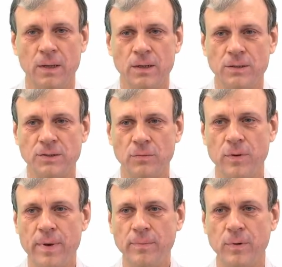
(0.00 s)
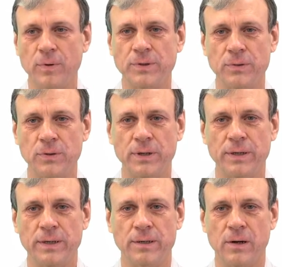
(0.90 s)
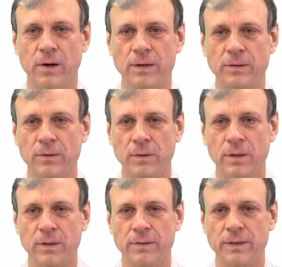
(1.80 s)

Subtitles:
So remember when you're looking at an article